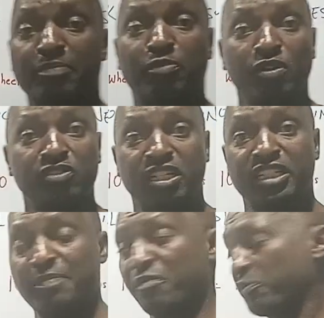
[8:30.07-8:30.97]
the blocks, the
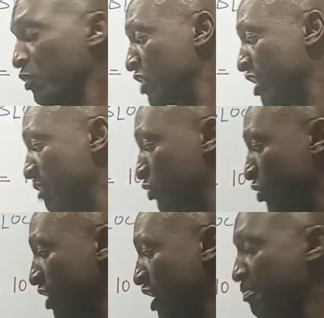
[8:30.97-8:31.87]
type of blocks that I'm
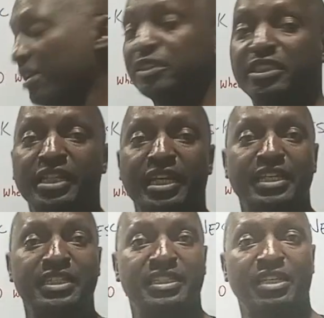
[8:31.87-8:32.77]
talking about here
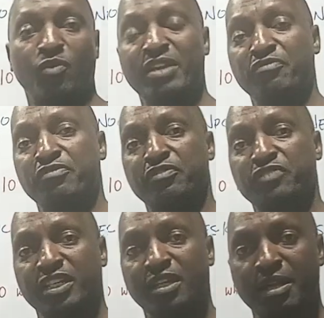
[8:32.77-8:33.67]
is the
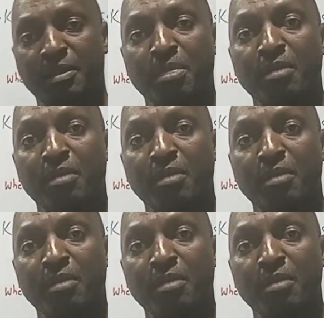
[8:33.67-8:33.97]
150